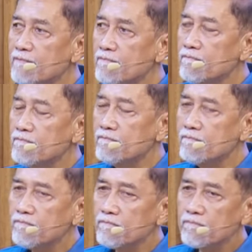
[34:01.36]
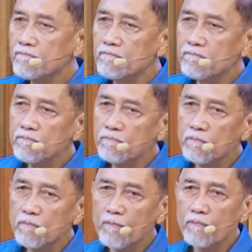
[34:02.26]

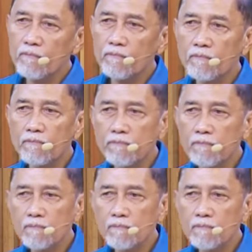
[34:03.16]
Nothing is said.